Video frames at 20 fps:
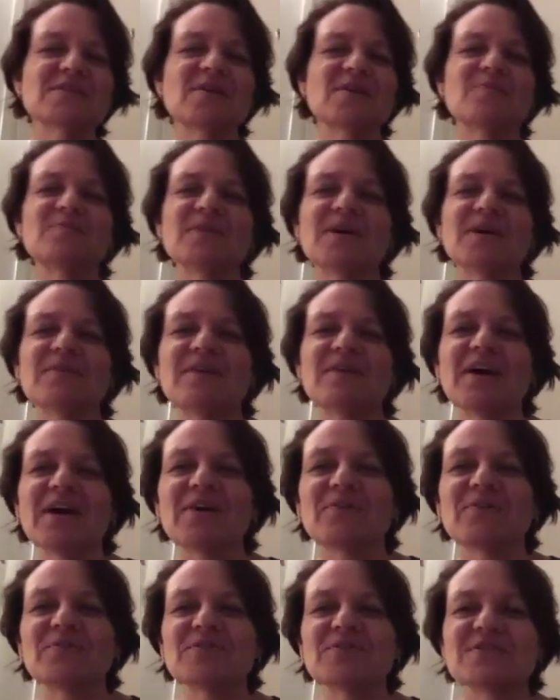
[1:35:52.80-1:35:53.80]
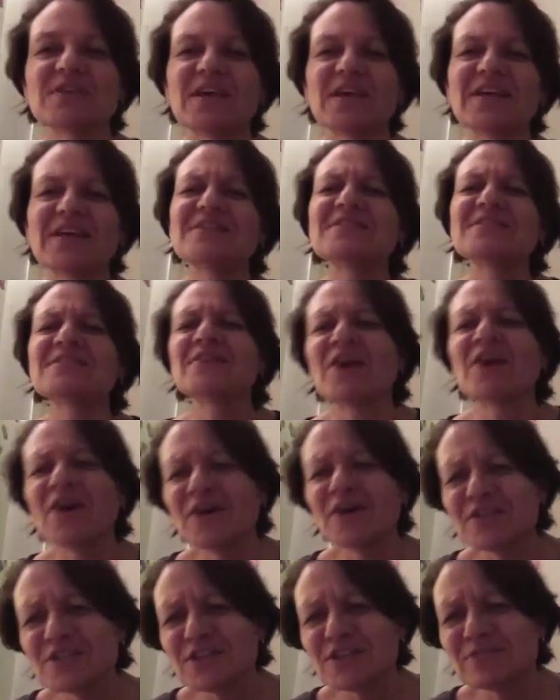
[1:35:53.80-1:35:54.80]
her house, it's such
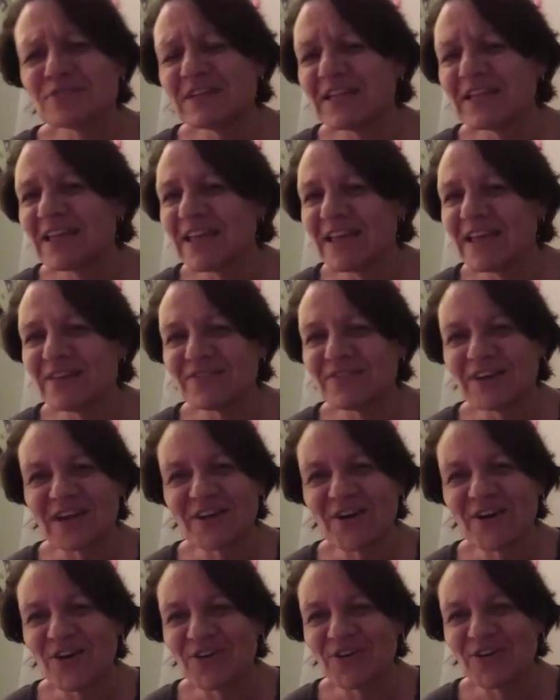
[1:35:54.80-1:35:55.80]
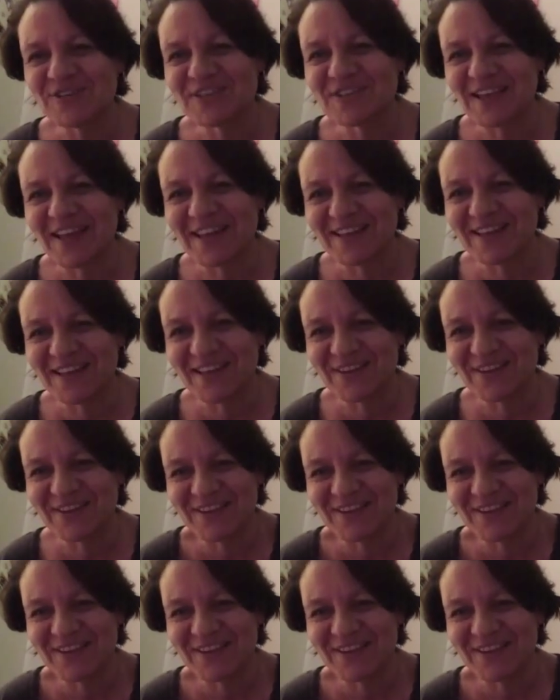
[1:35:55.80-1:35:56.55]
a relief. I can't tell you.